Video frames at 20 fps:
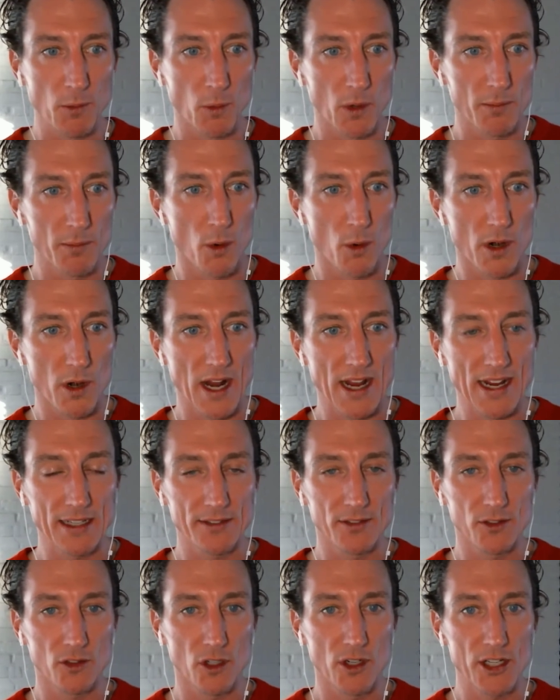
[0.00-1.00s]
I mean, we're more,
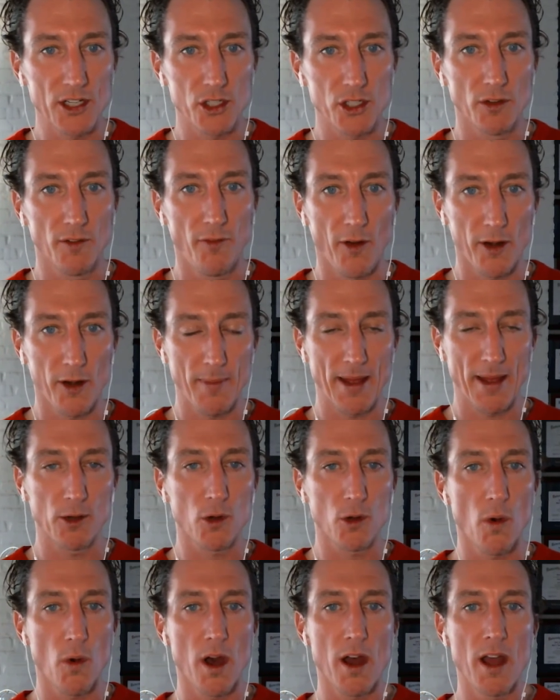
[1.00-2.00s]
I guess, traditional
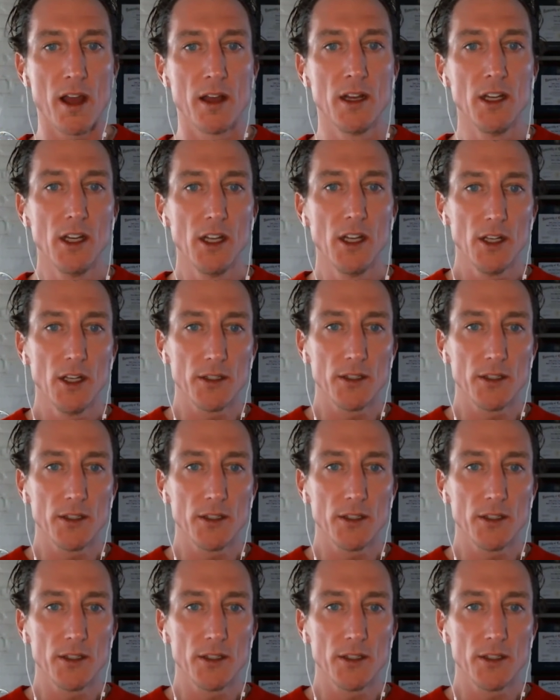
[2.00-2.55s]
fundamental quant.